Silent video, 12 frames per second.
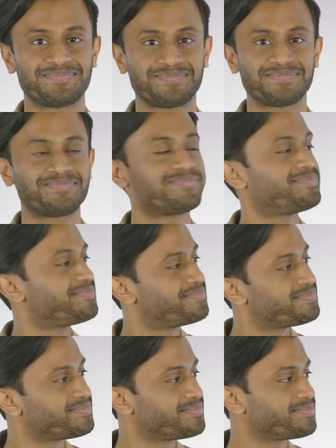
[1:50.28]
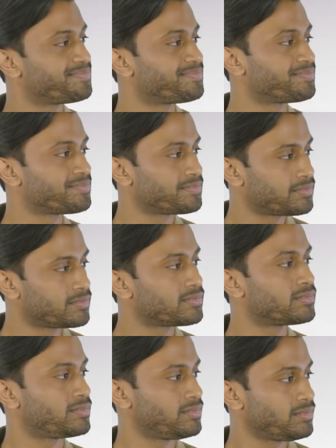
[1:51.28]

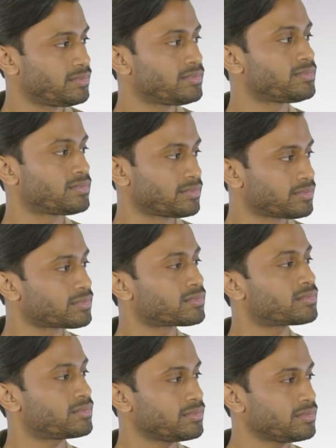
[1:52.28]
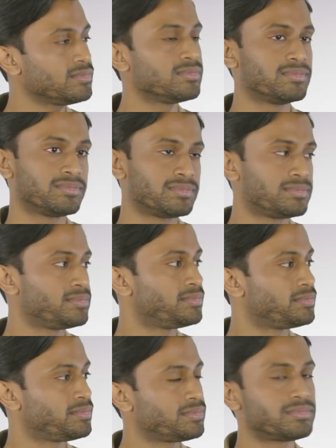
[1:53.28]

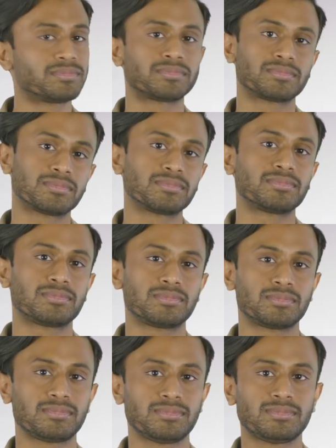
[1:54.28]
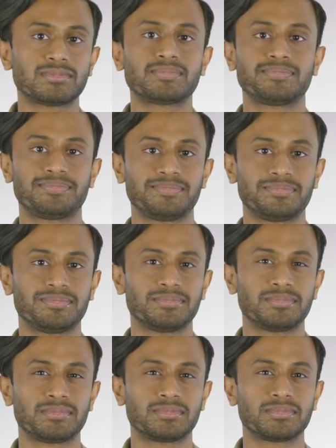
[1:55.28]

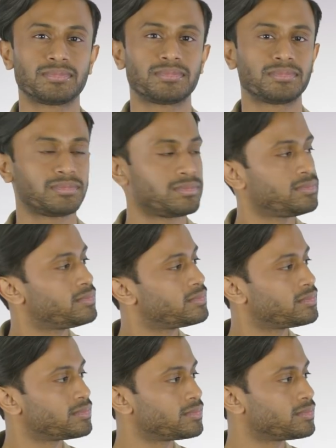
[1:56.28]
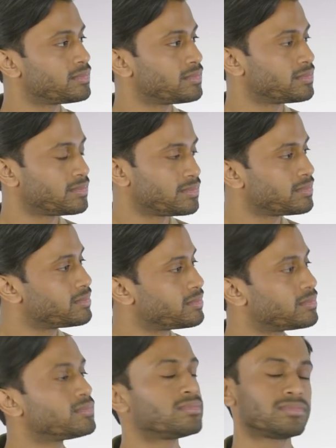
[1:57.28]
This person isn't speaking.